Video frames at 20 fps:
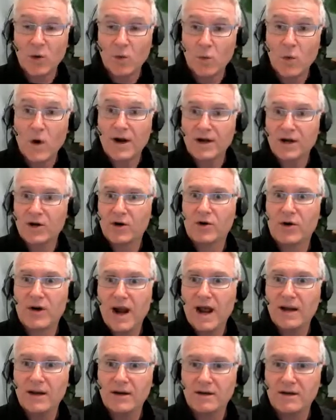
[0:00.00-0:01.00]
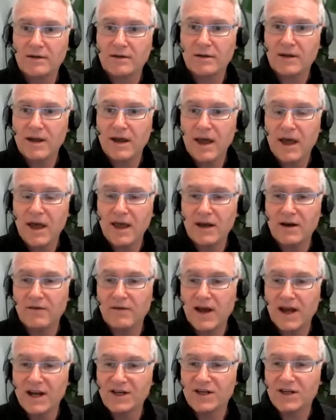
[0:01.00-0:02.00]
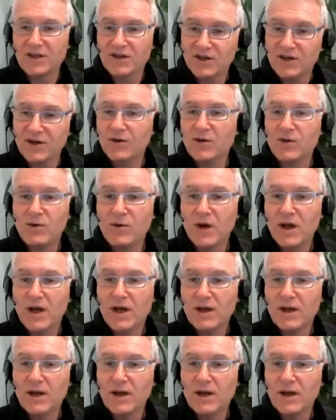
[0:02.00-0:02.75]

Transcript: one, create innovation, two,